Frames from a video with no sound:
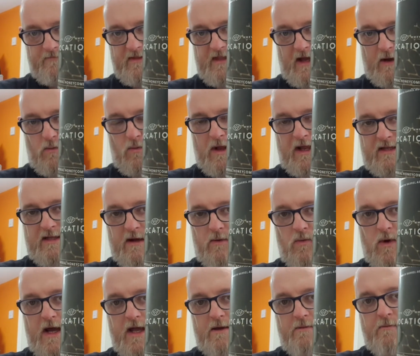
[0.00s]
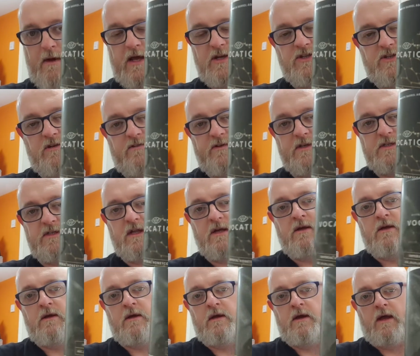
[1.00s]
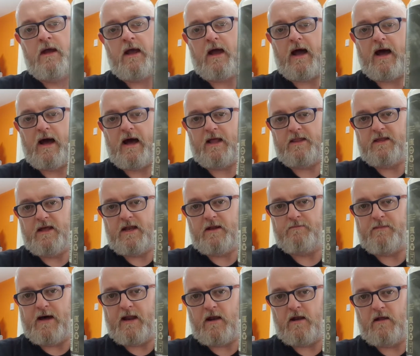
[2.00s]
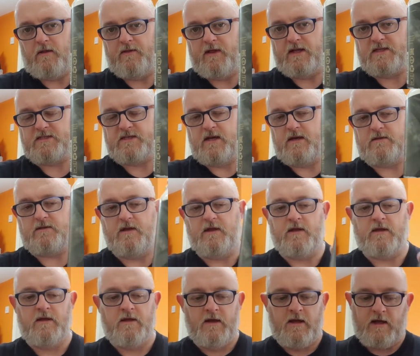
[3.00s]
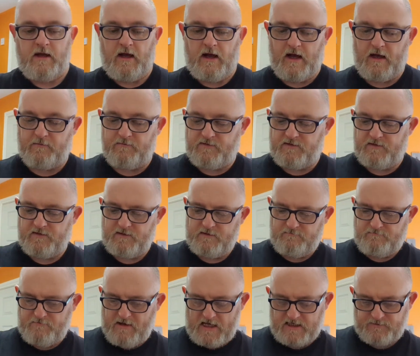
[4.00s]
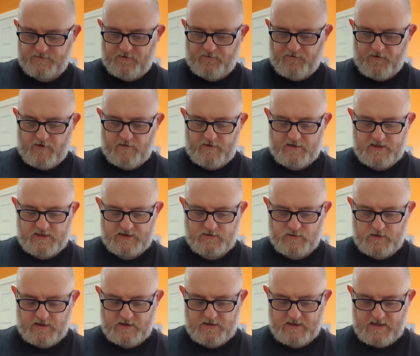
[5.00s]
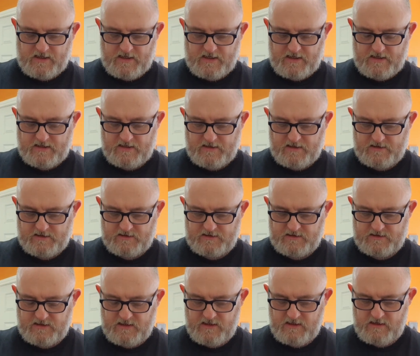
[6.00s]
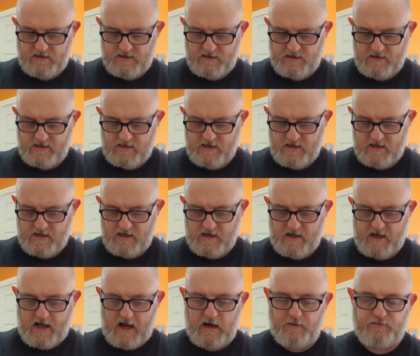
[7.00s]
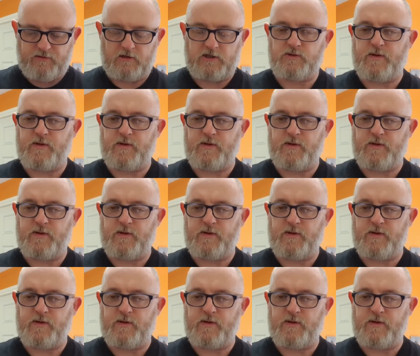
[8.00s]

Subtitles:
that like that wire mesh stuff, isn't it? And then a barrel on that side there. Best before on this one is April